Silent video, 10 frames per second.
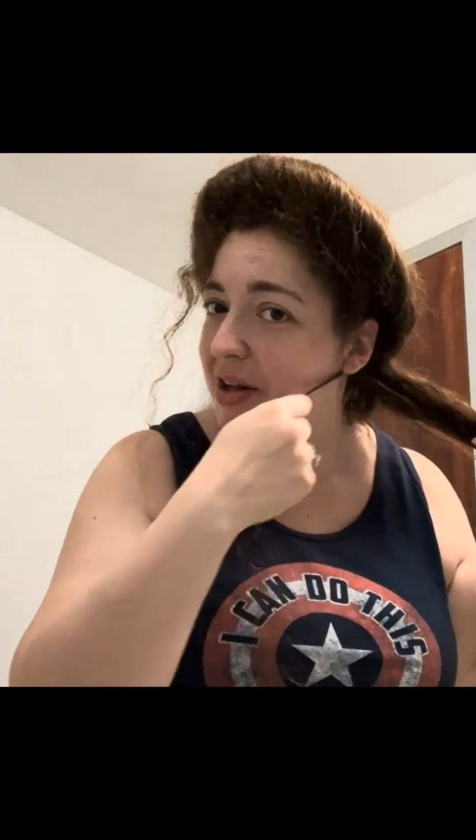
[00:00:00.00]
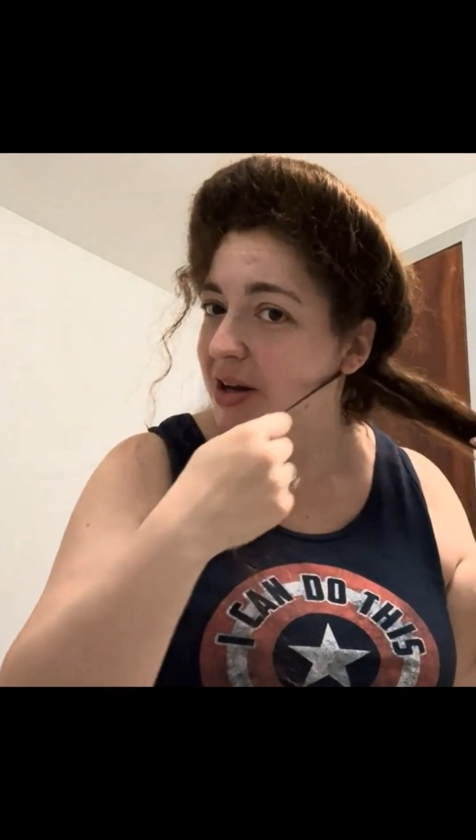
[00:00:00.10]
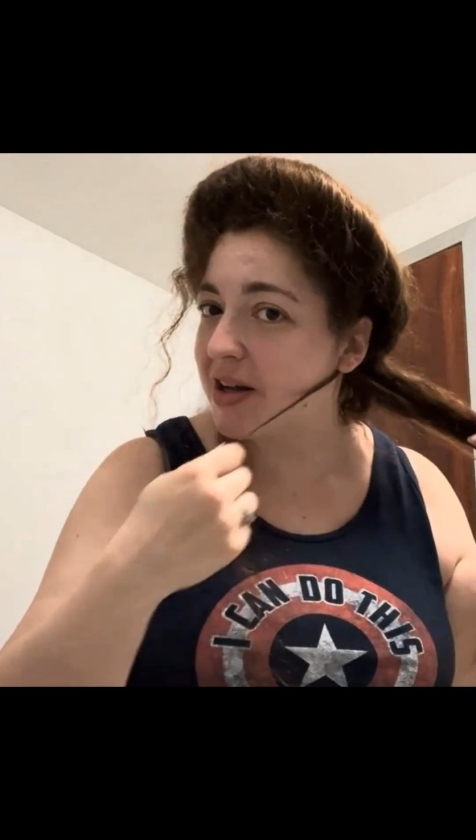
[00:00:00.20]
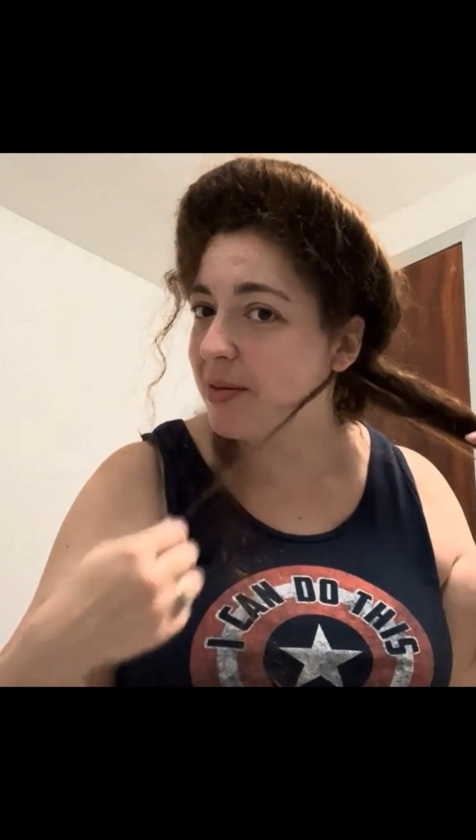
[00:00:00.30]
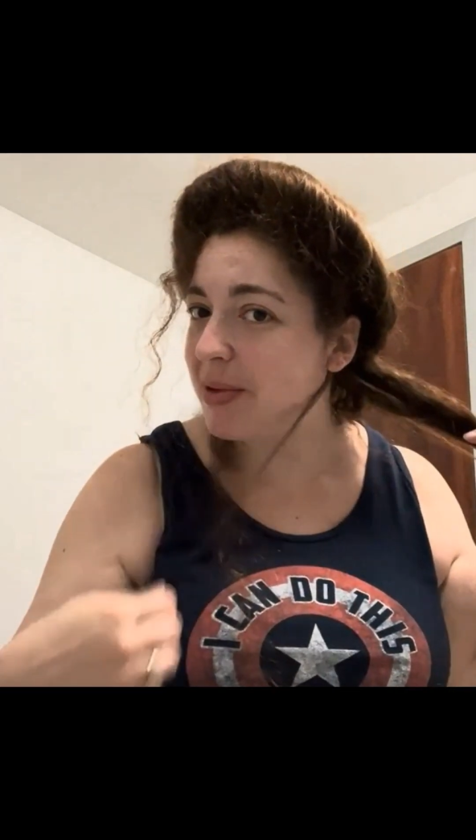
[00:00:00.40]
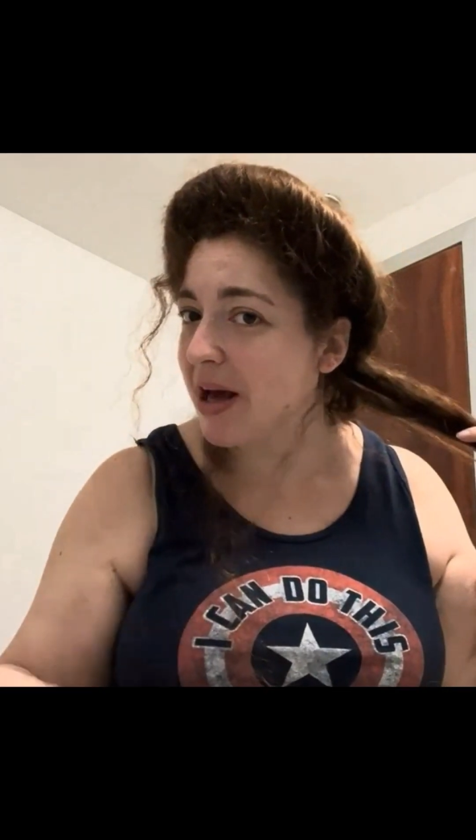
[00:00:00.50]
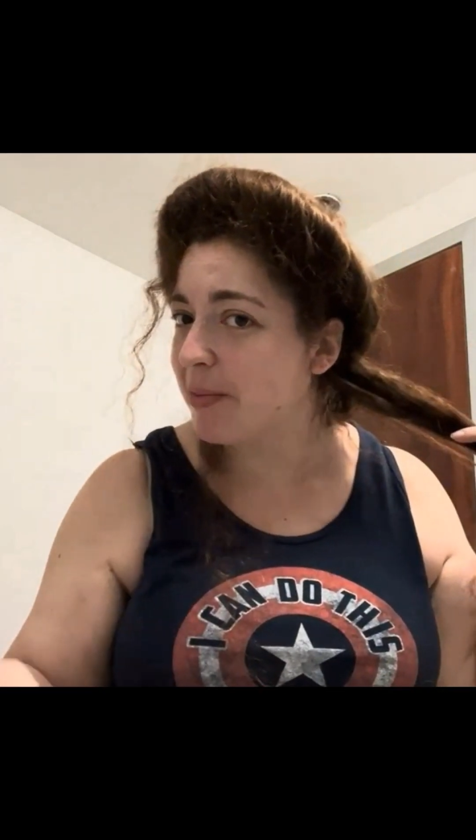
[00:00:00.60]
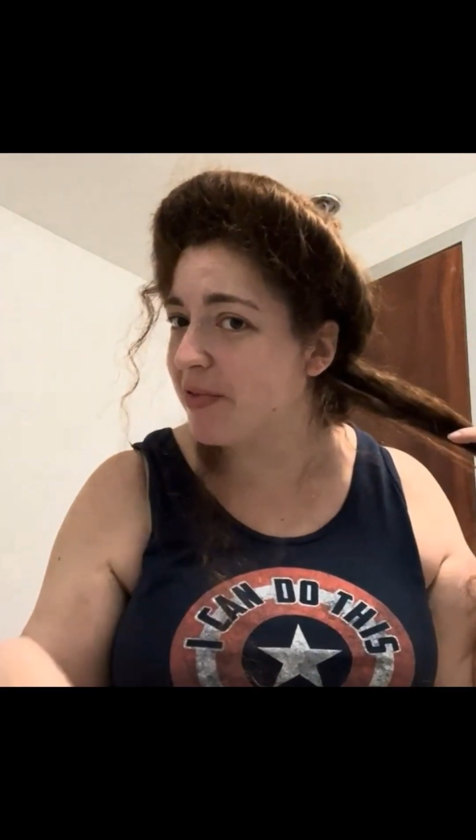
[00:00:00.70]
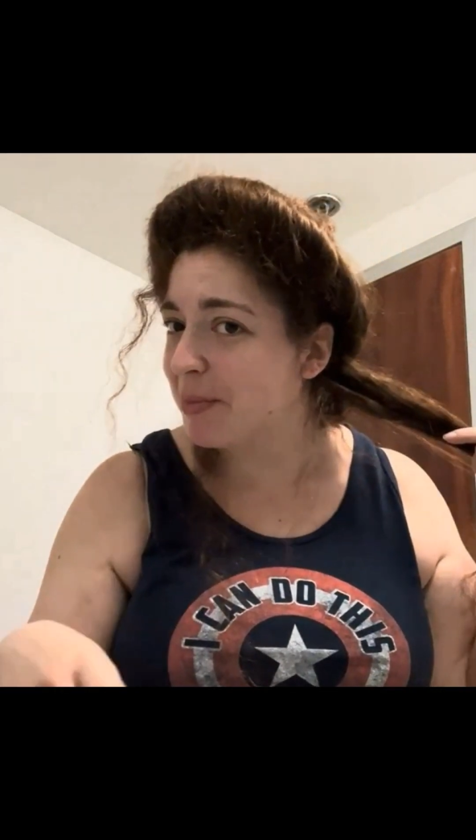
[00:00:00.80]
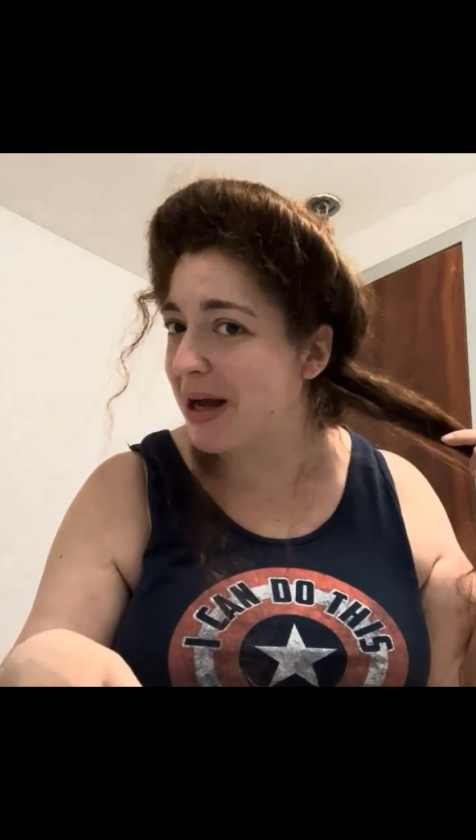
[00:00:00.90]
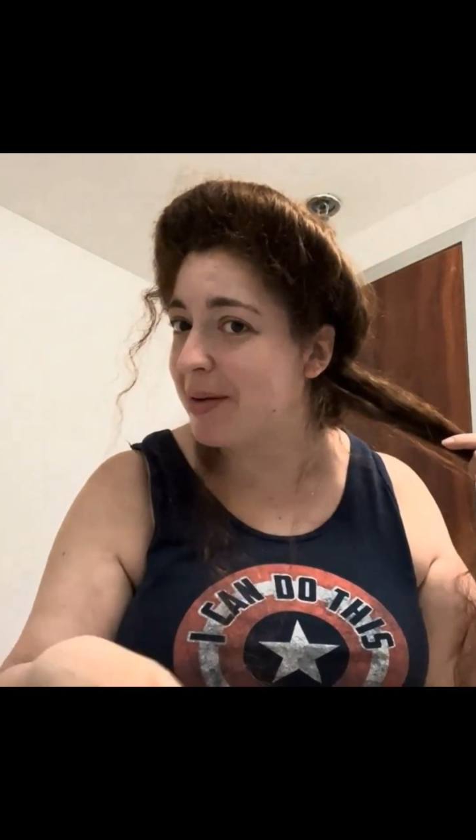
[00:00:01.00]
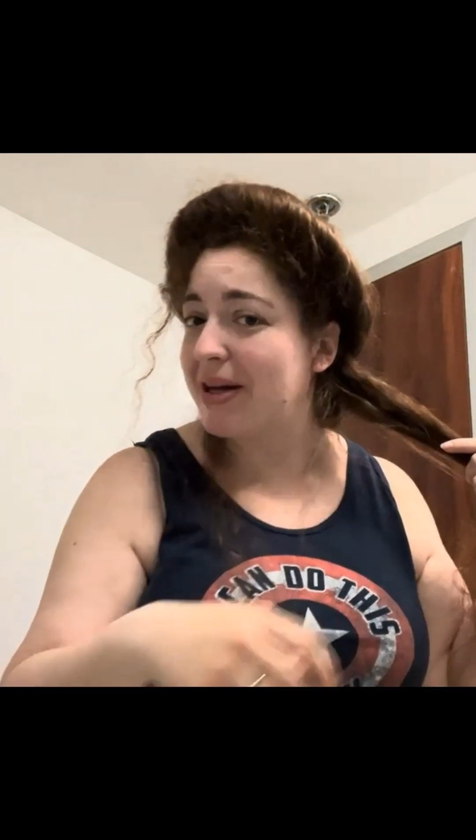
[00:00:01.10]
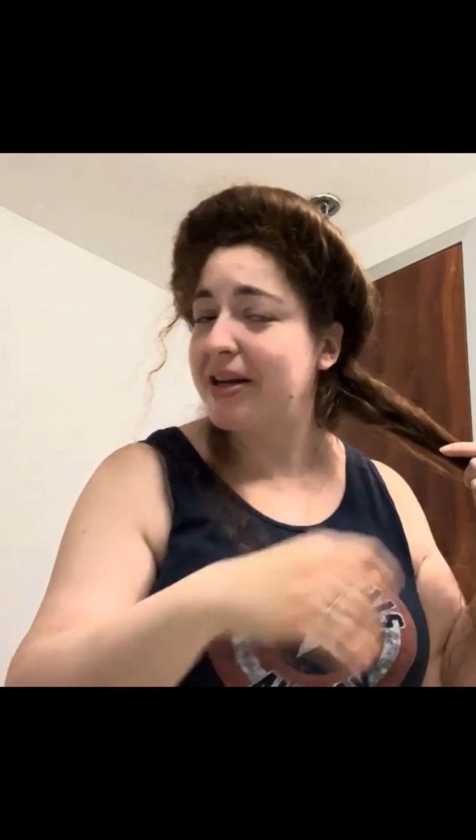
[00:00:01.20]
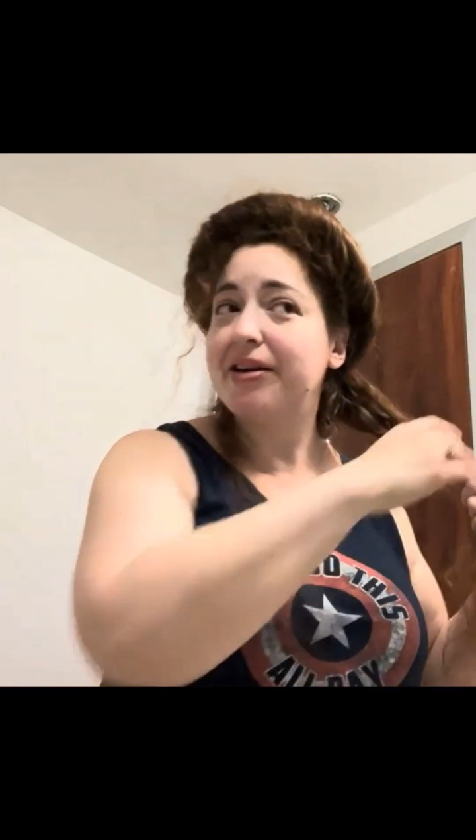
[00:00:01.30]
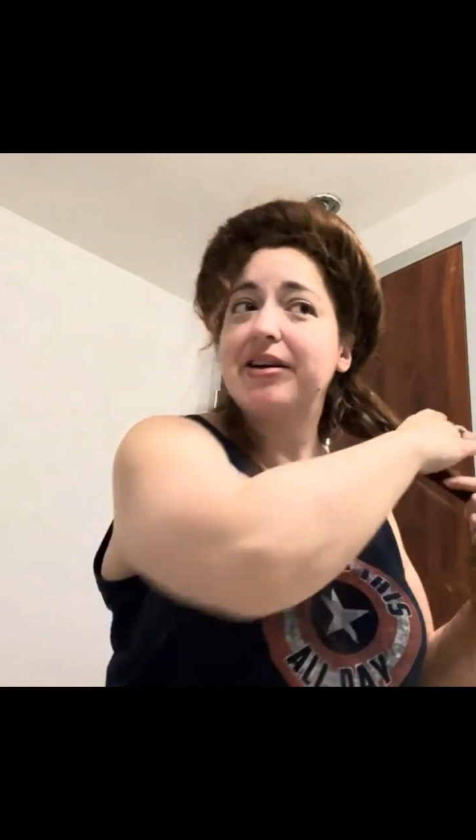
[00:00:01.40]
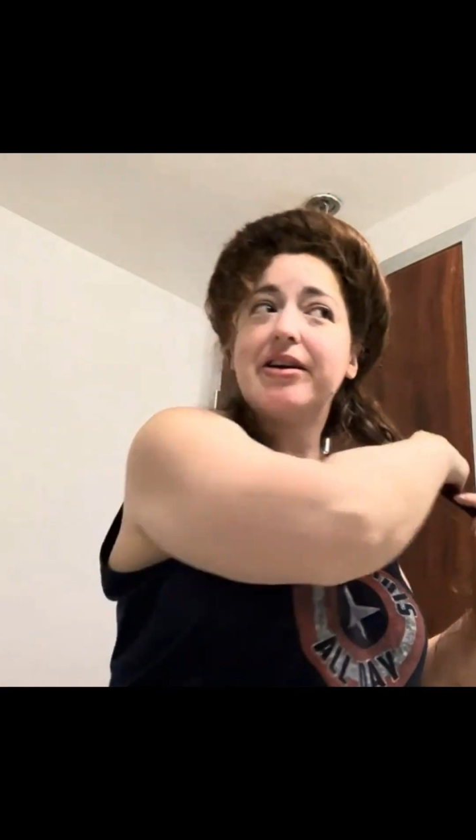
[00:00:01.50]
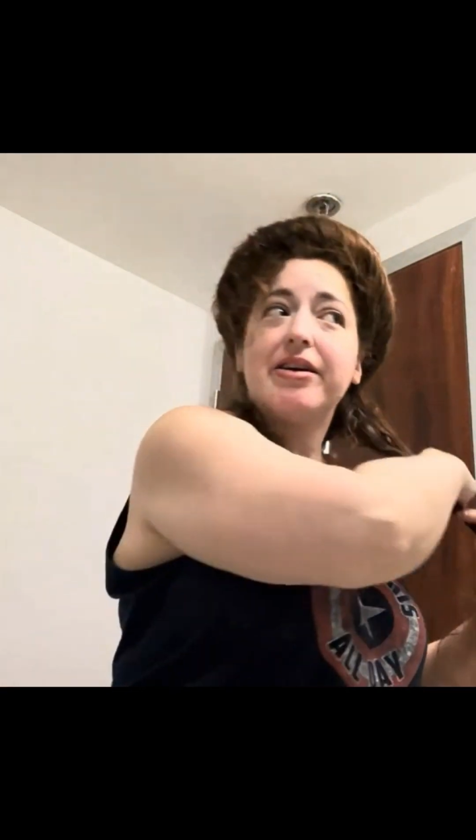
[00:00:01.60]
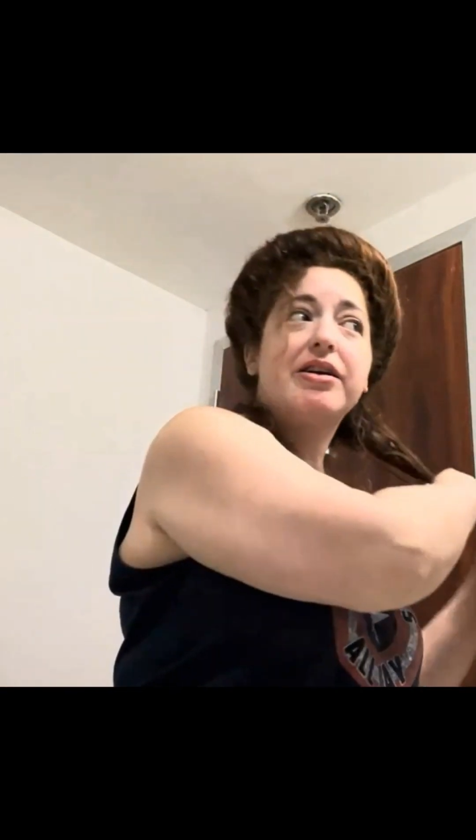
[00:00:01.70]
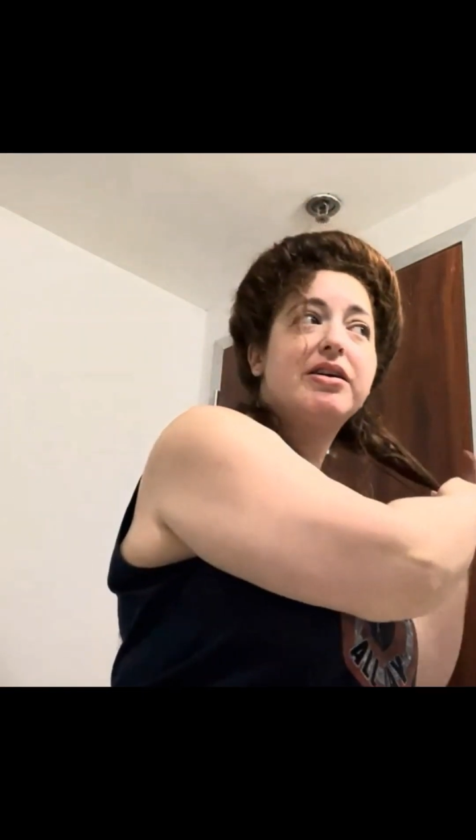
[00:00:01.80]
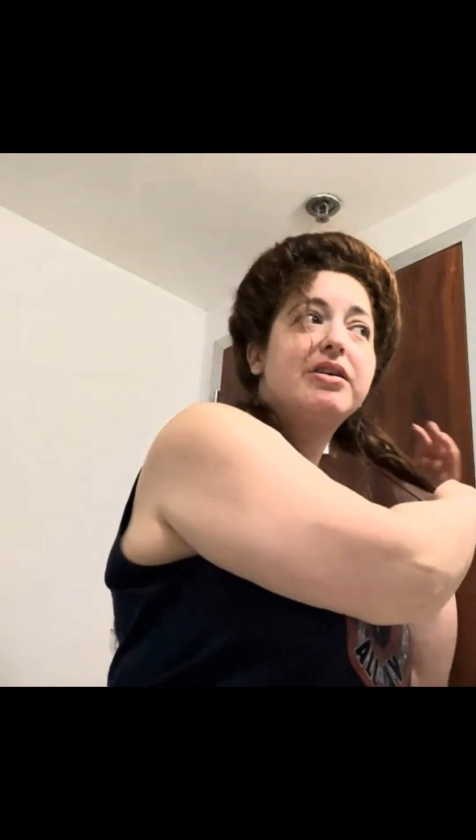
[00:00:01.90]
kind of coming out from behind my ear
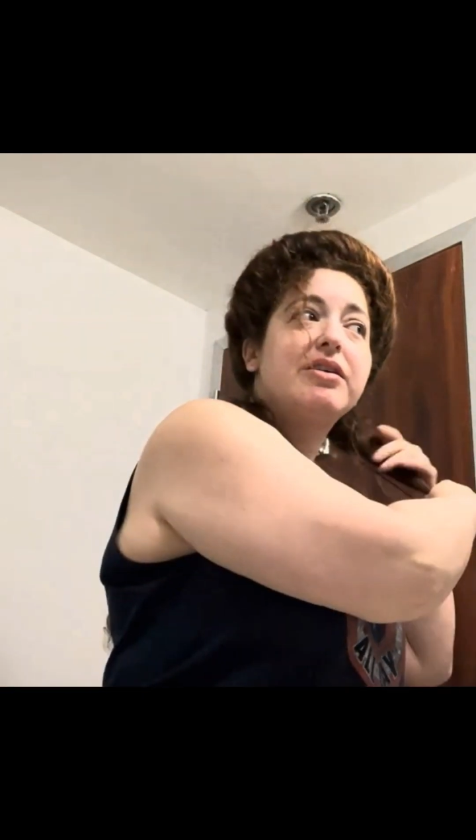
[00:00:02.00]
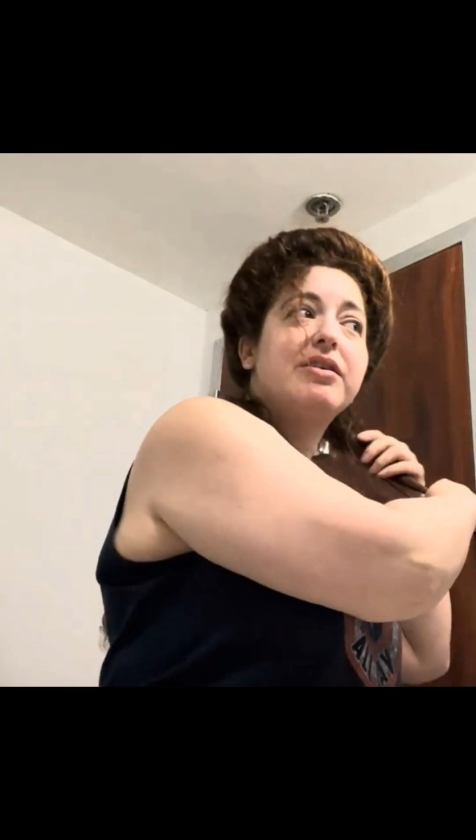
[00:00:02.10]
here.